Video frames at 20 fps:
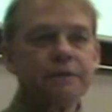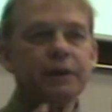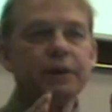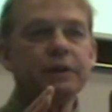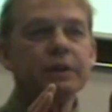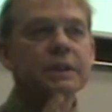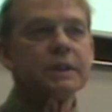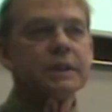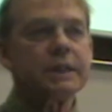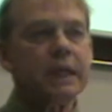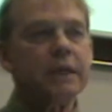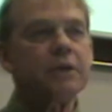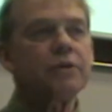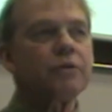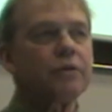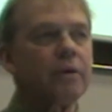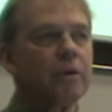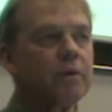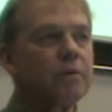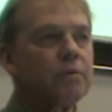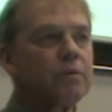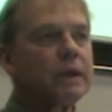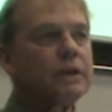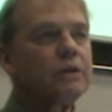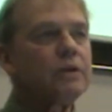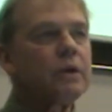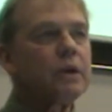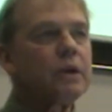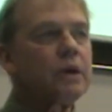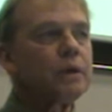very central, when
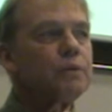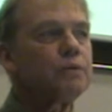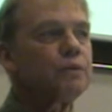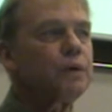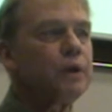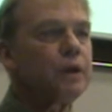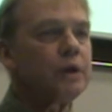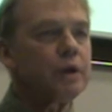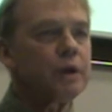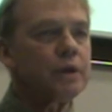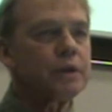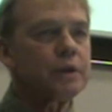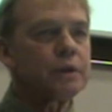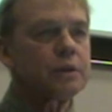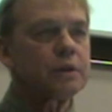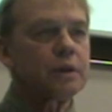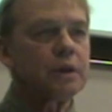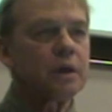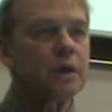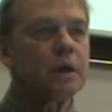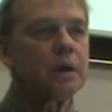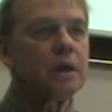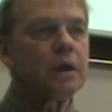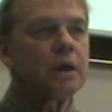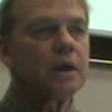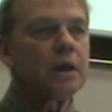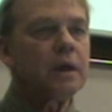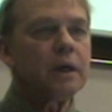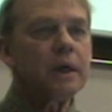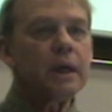you learn words
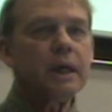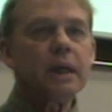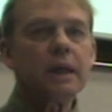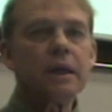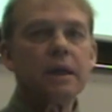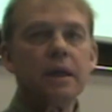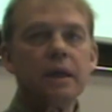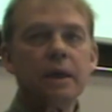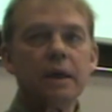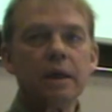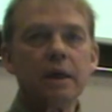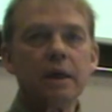in